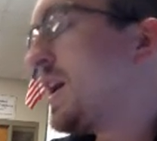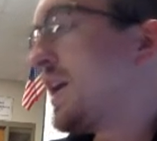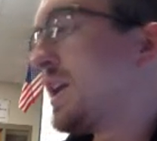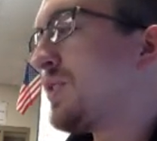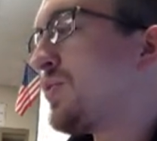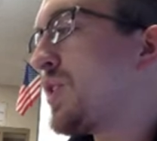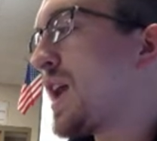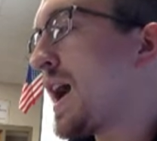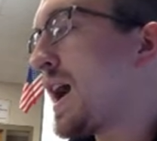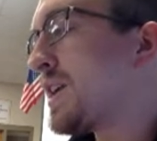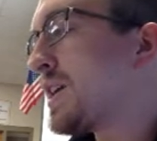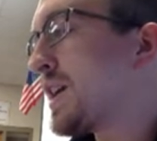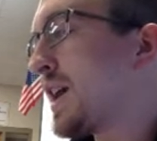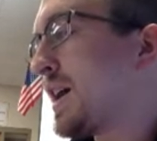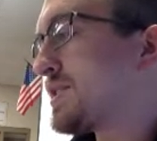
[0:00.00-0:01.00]
And if we add
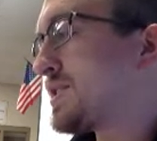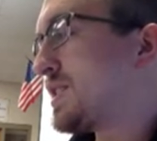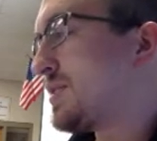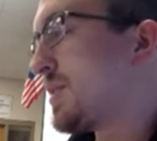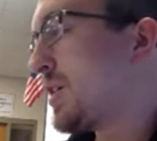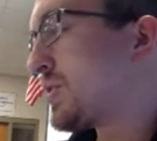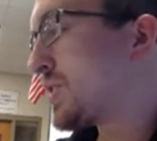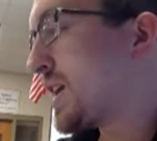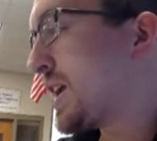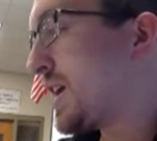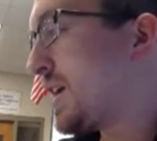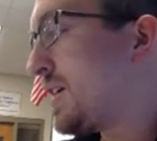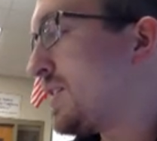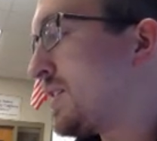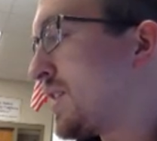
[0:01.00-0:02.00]
a constant amount
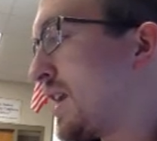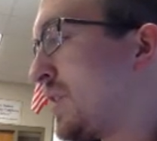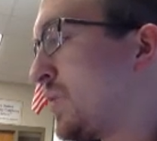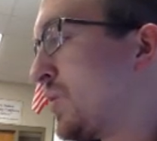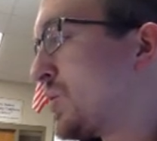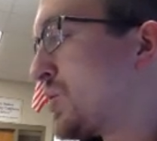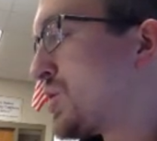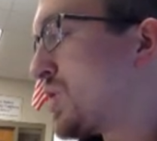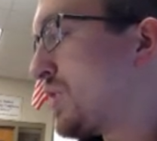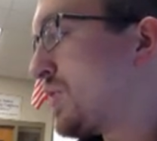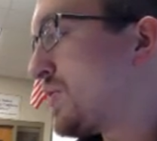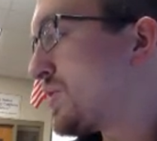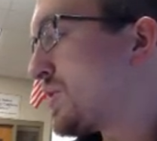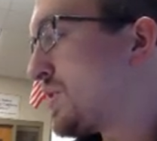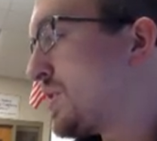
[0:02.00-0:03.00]
k, that will
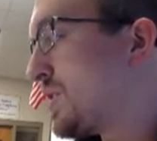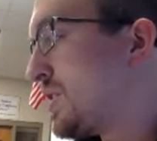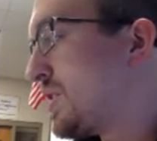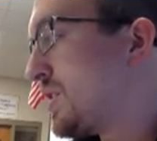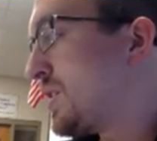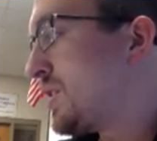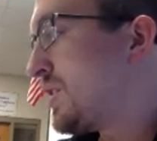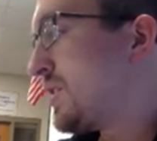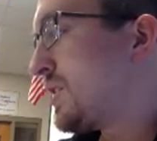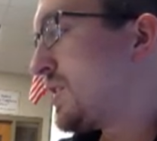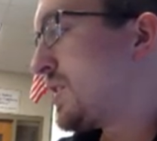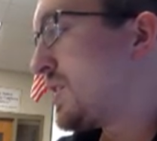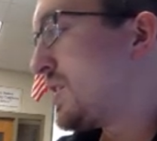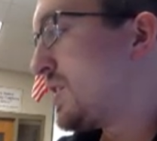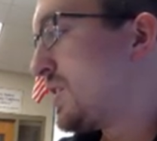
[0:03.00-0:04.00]
shift
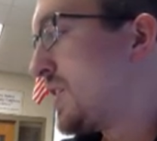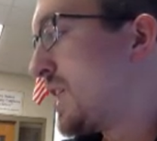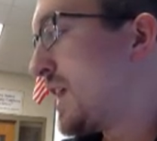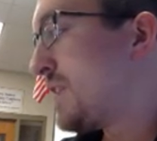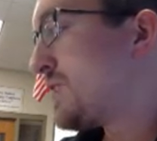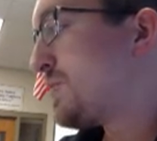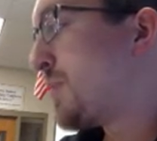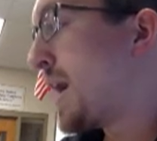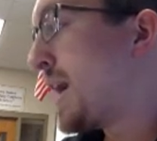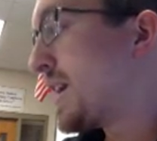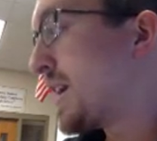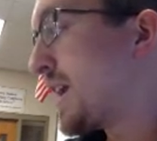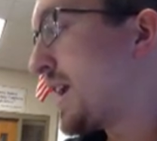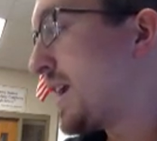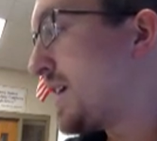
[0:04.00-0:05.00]
left by
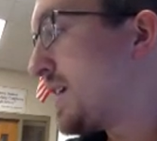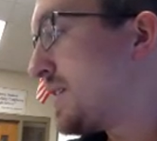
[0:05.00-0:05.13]
k.